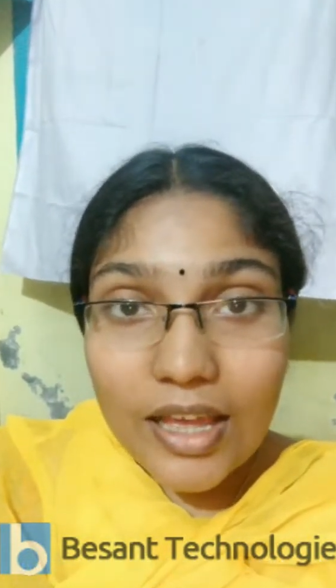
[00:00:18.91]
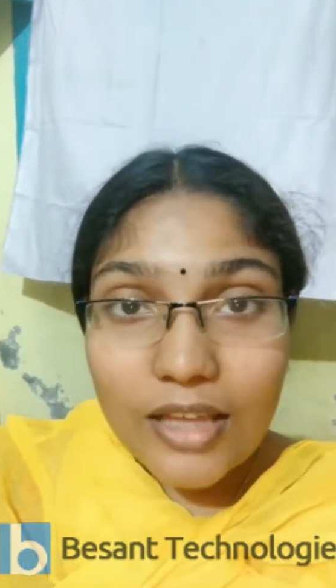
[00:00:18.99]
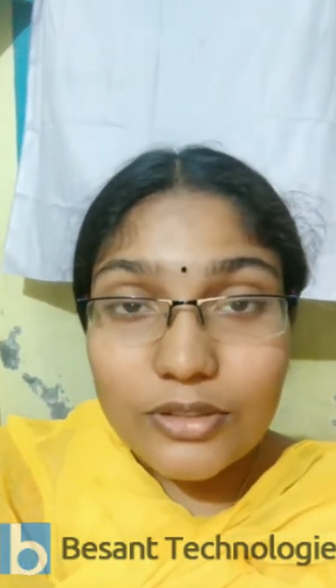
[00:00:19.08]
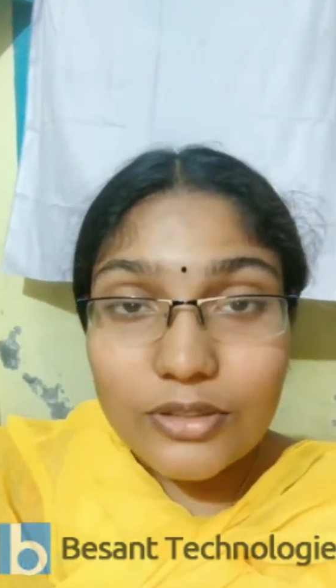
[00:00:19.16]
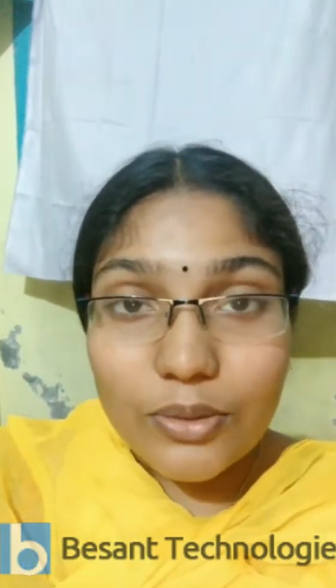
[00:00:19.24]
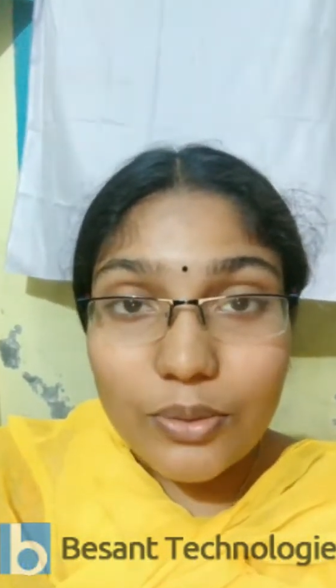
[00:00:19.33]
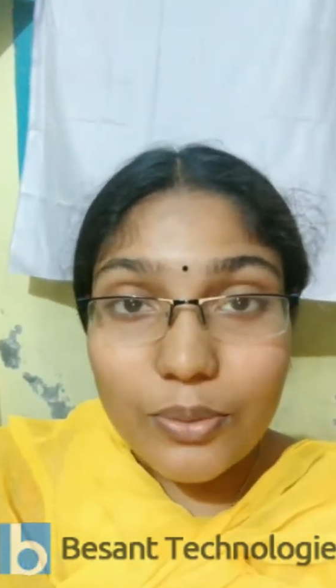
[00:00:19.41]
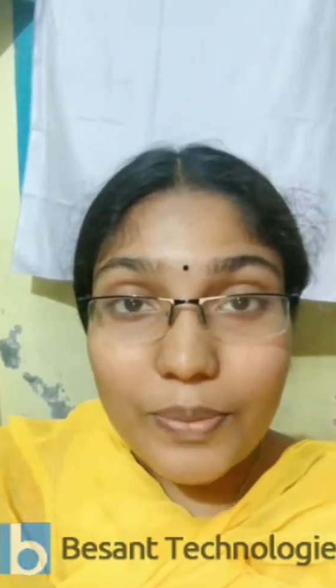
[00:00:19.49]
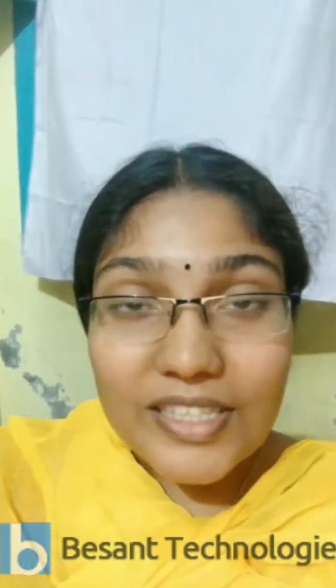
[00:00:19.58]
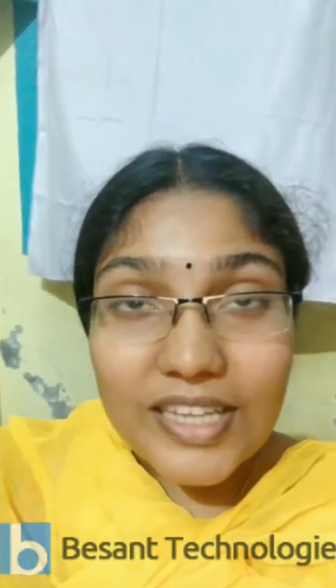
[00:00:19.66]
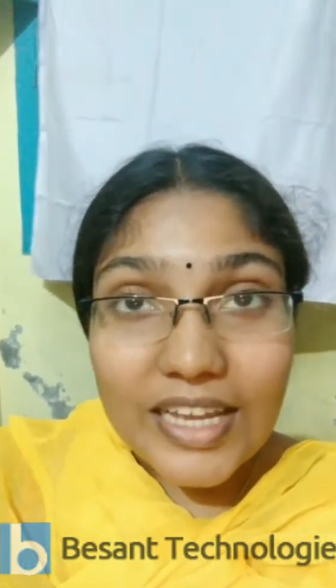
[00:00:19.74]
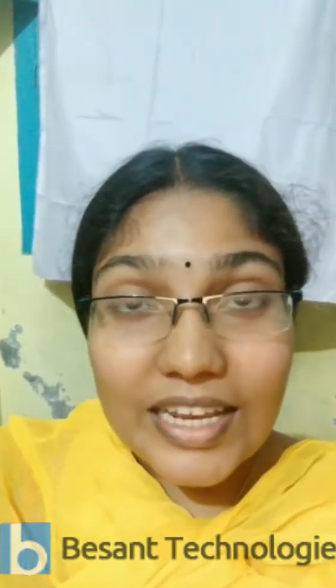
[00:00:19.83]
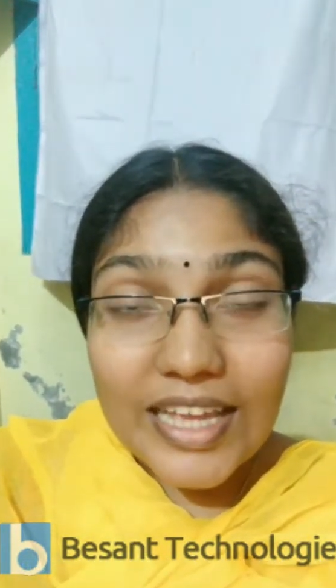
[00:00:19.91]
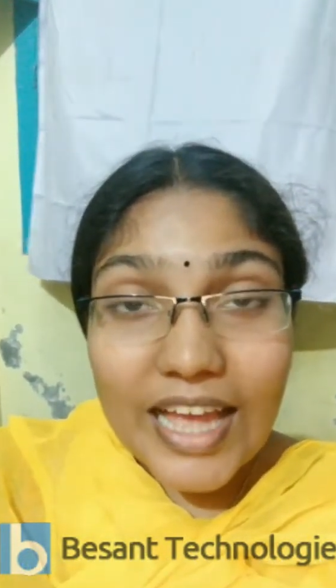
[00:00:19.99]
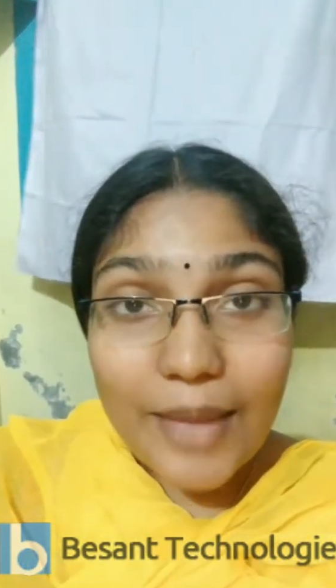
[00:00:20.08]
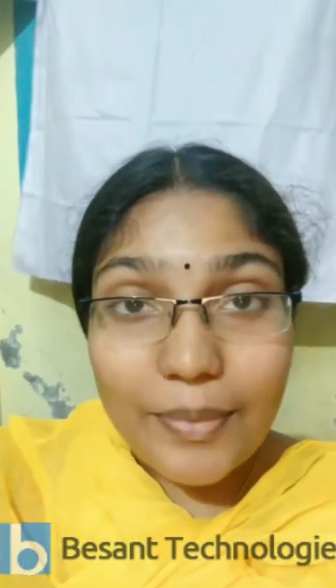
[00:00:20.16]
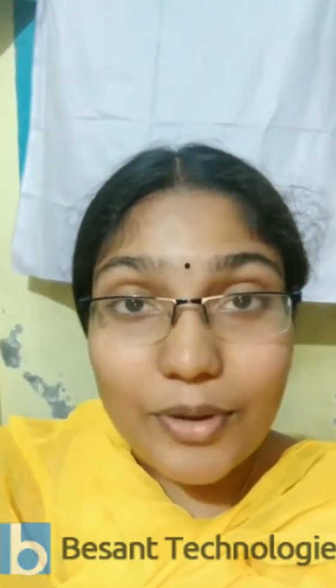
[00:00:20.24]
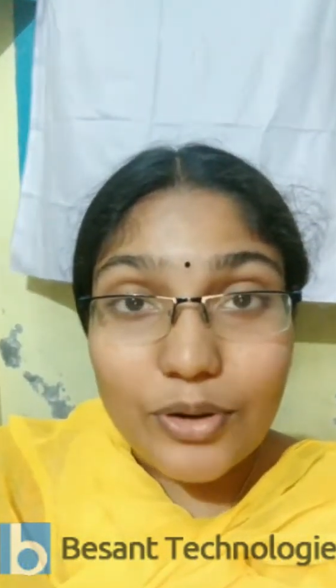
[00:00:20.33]
So basically
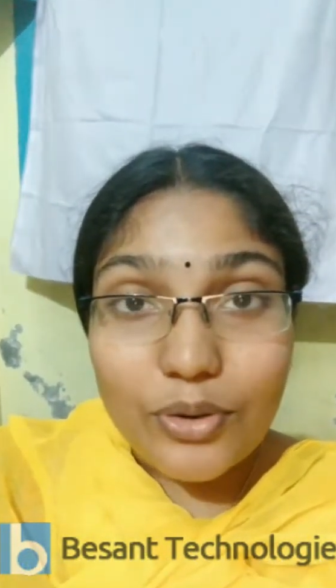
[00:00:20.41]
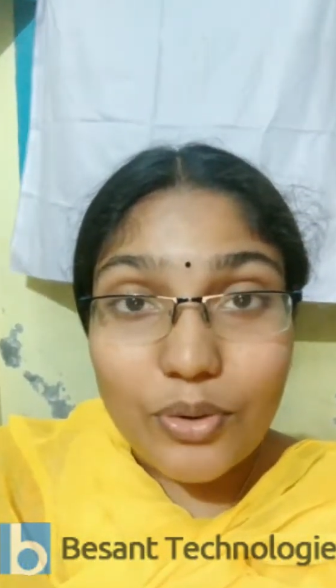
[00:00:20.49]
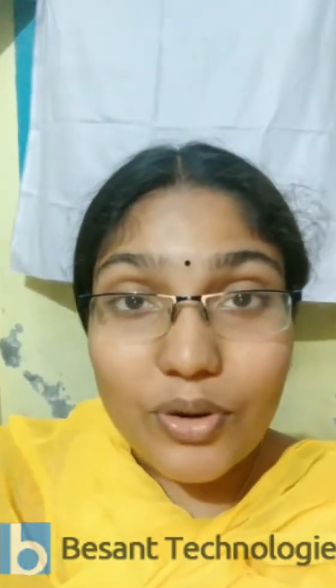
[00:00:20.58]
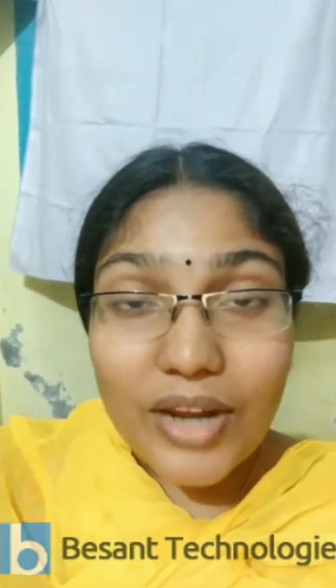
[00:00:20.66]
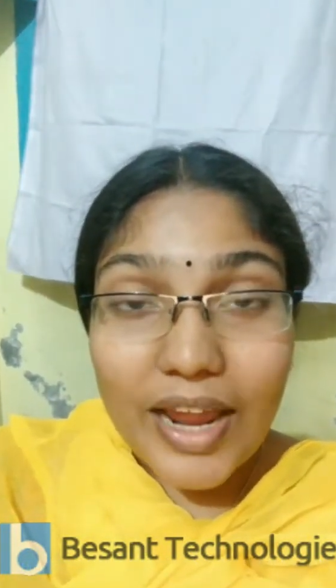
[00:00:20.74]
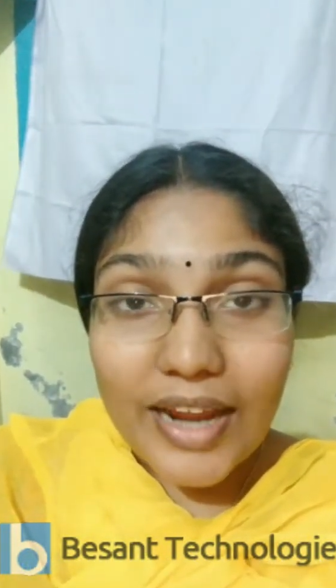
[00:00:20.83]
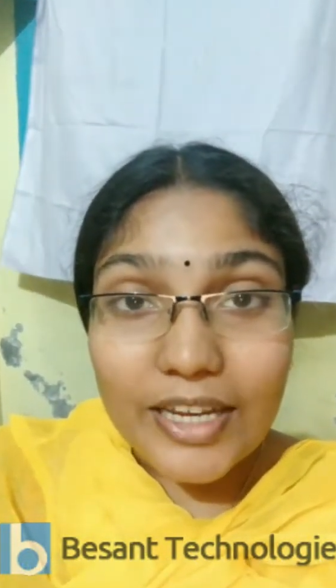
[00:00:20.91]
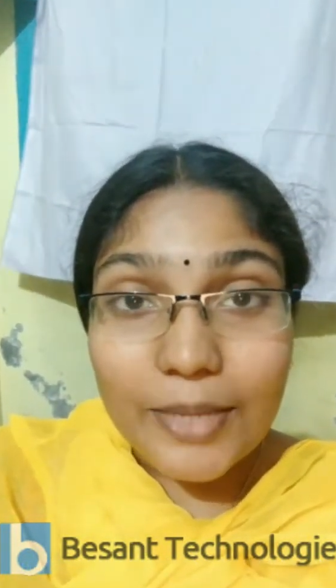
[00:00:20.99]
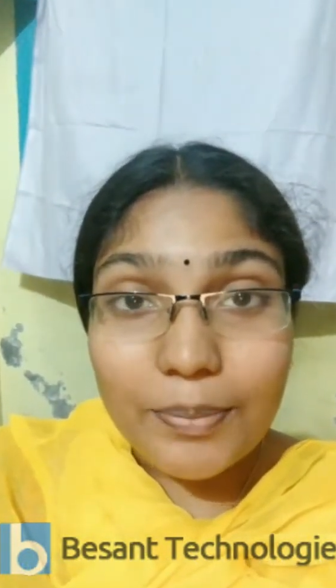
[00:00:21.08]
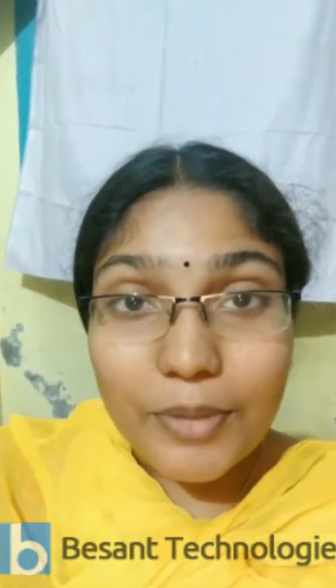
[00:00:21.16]
I'm a non-IT